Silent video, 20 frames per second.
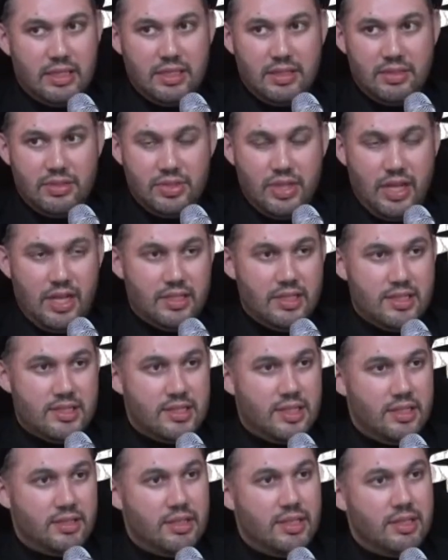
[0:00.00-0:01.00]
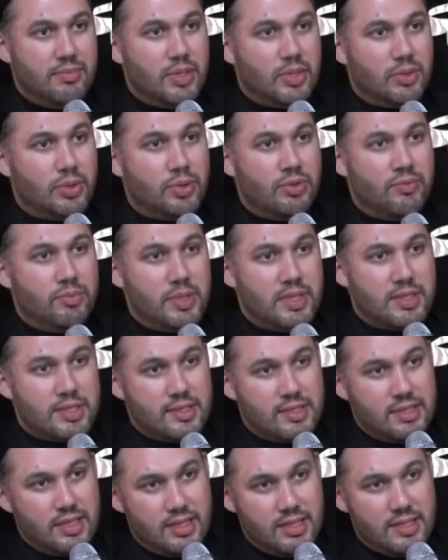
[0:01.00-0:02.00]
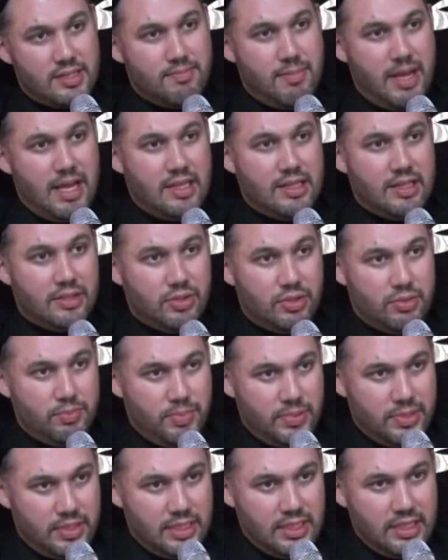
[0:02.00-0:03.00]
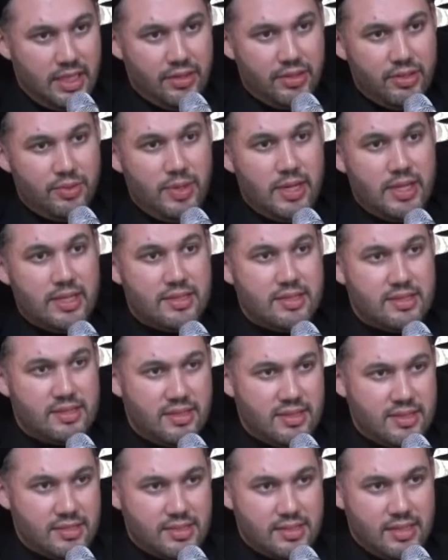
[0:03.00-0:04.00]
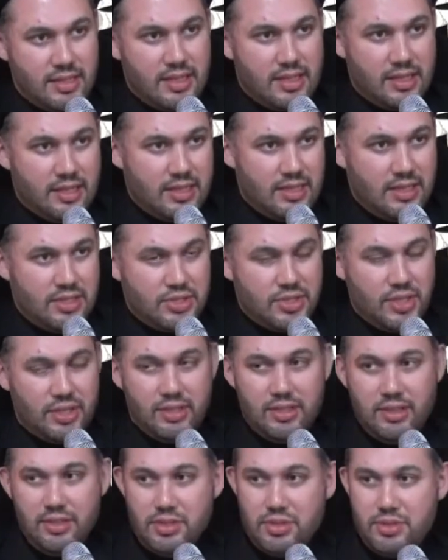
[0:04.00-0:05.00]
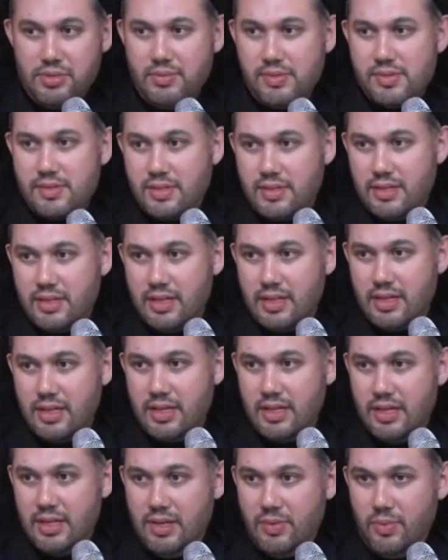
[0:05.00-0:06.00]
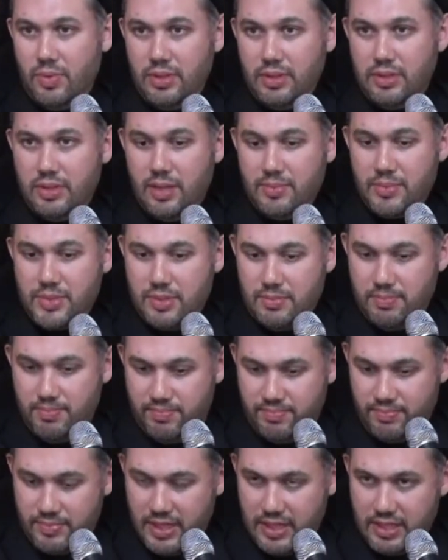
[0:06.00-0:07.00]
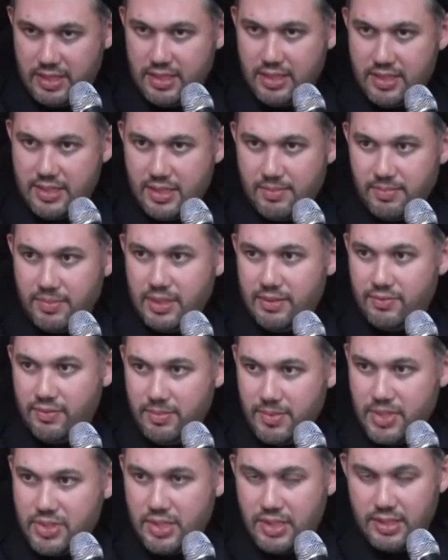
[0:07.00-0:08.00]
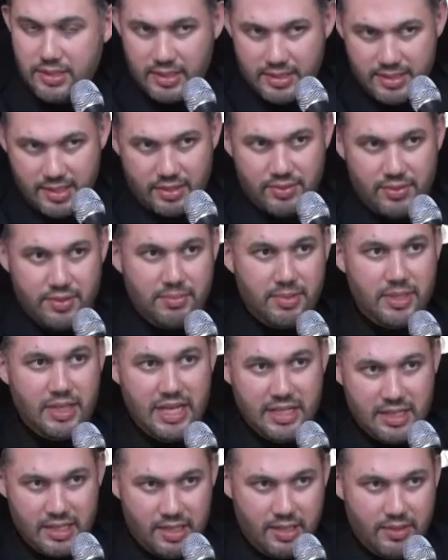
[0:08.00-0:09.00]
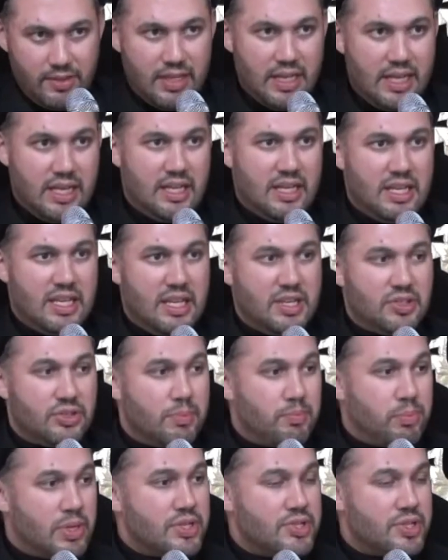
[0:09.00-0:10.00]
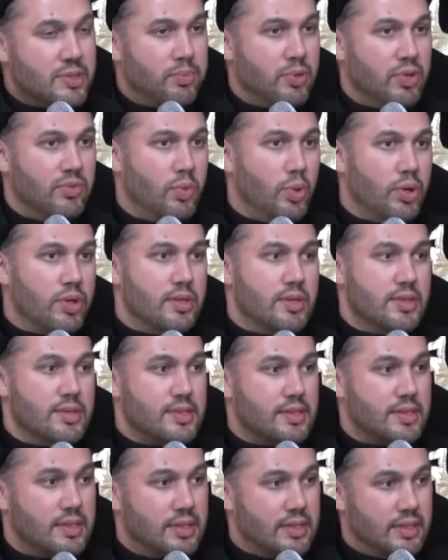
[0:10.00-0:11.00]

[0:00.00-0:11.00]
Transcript: child as yatim, it could have been his mal, it could be otherwise, there's Sharia issues when it comes to taking something from a child, etc. But anyhow, it's the principle of what it is